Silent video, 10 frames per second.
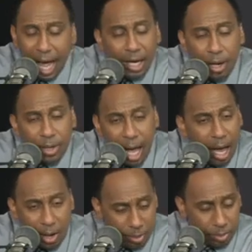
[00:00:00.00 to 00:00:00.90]
I don't
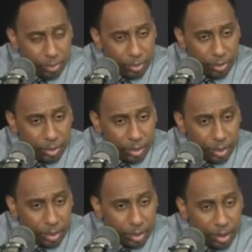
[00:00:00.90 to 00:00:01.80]
know.
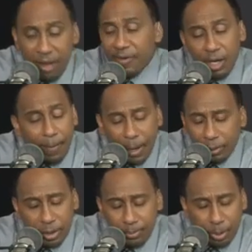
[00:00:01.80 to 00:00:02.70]
Even though
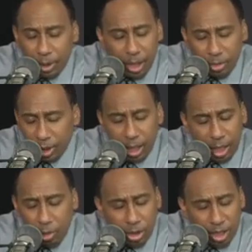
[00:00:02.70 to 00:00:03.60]
Budenholzer
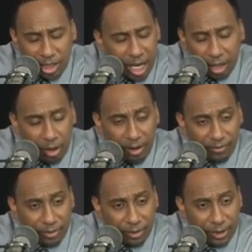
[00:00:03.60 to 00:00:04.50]
could coach his tail off.